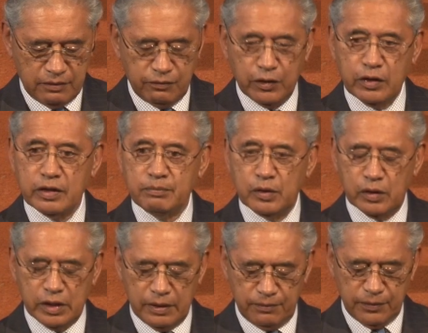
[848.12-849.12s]

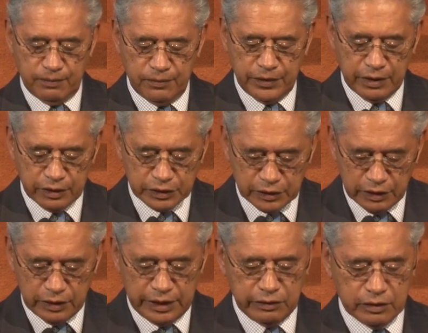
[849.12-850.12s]
Furthermore, there is no
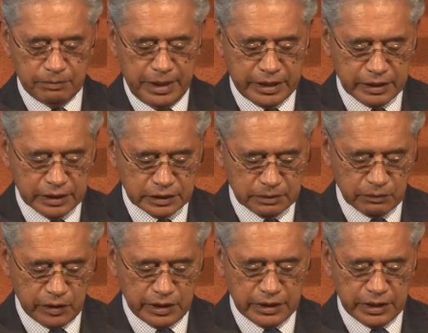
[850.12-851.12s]
legal mechanism
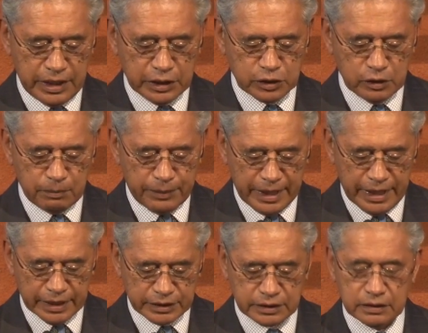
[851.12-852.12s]
within the national
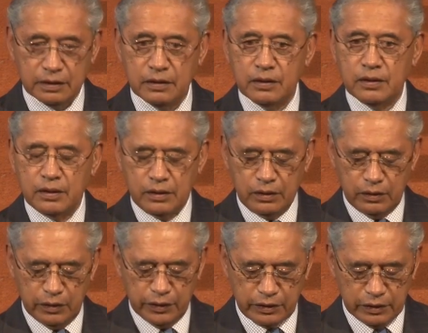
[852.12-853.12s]
parks
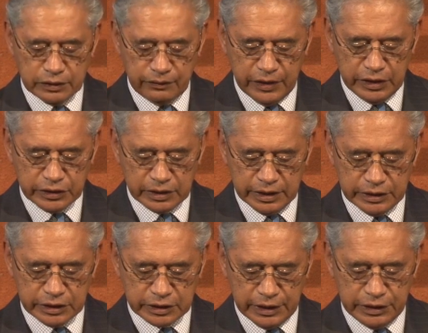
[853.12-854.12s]
or the conservation
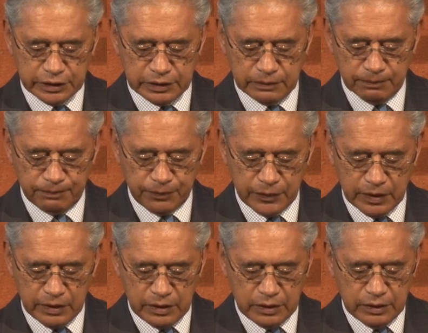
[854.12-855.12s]
legislation
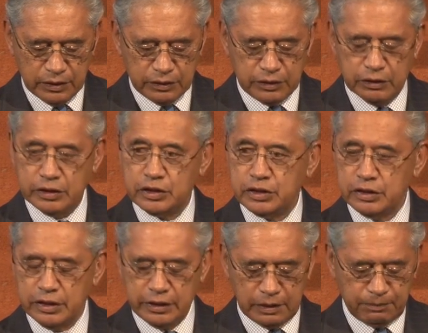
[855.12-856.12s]
to
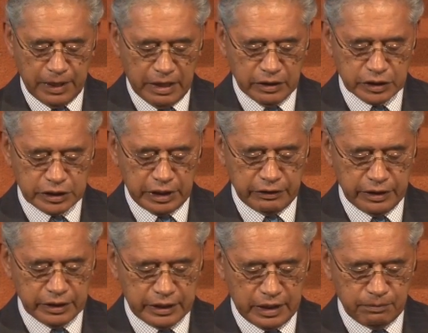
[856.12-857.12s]
ensure that power
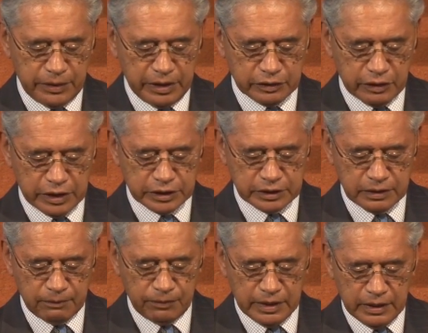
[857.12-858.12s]
sharing can be addressed
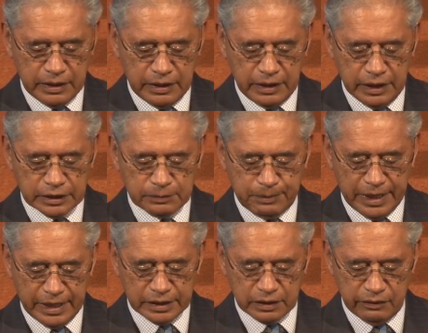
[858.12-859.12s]
as
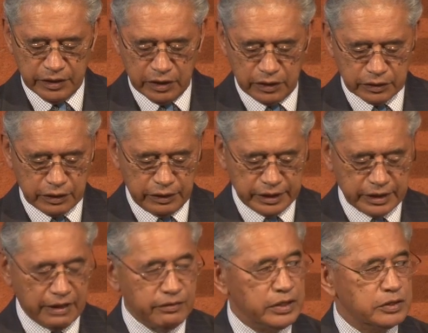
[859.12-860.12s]
part of an ongoing
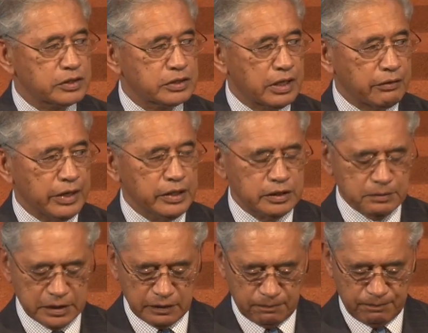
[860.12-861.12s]
governance arrangement.